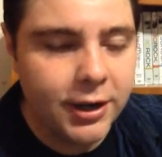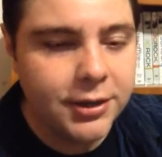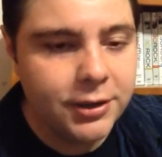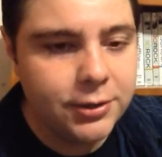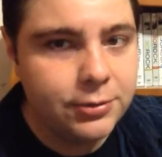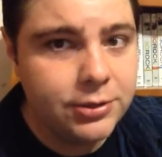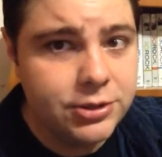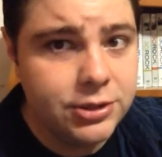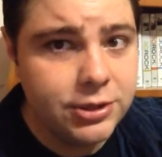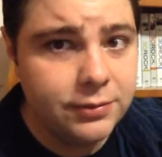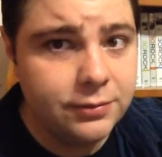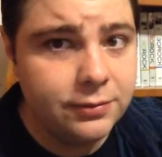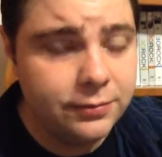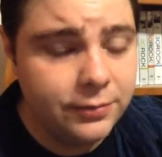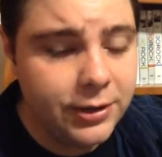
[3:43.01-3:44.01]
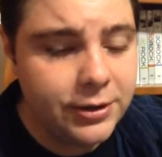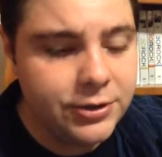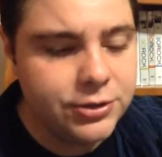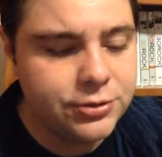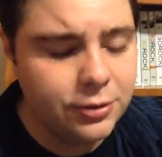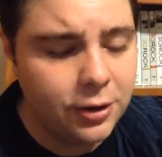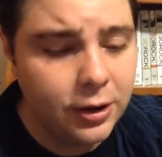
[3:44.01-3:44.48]
I think we see very
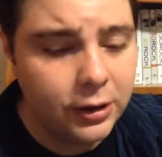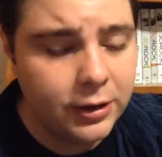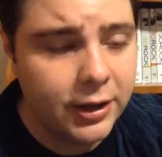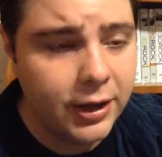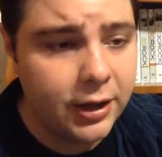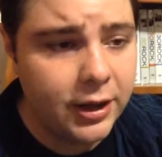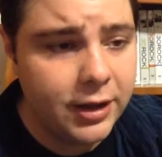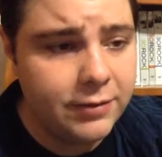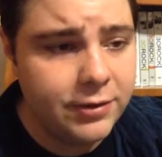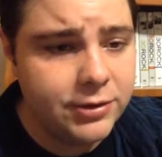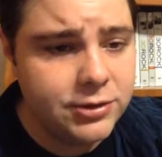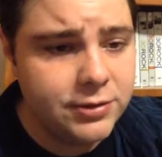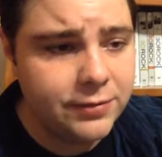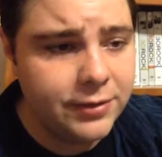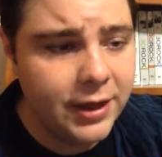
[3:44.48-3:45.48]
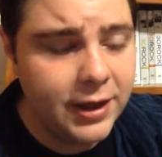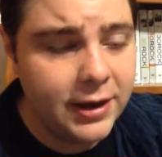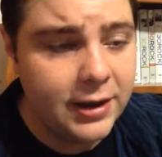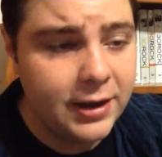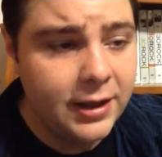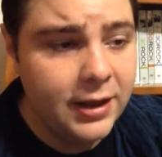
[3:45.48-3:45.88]
strong uh, evidence of that.